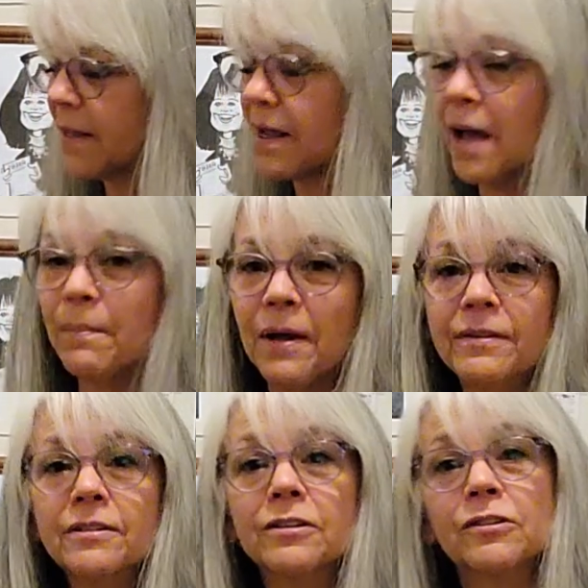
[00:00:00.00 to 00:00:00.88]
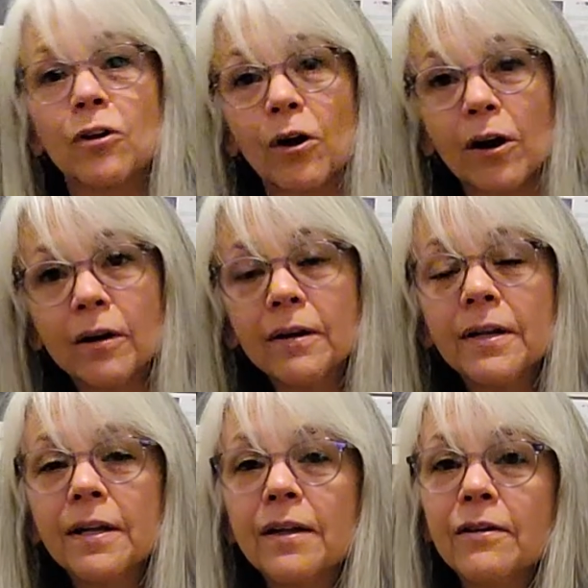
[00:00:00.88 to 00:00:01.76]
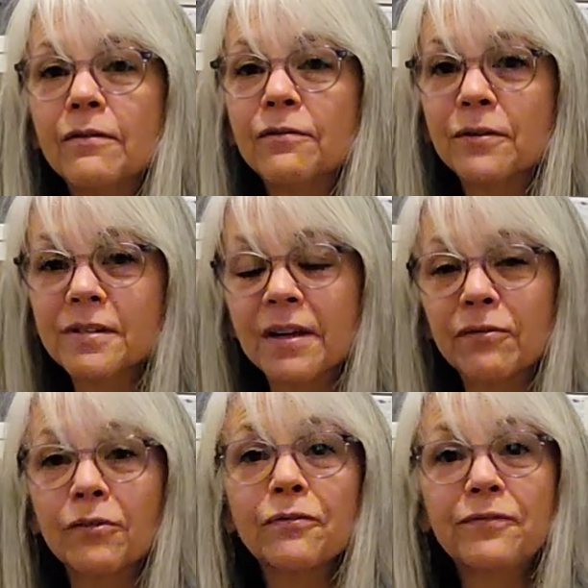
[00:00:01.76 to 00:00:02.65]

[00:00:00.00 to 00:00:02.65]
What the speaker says: I bought this guitar for several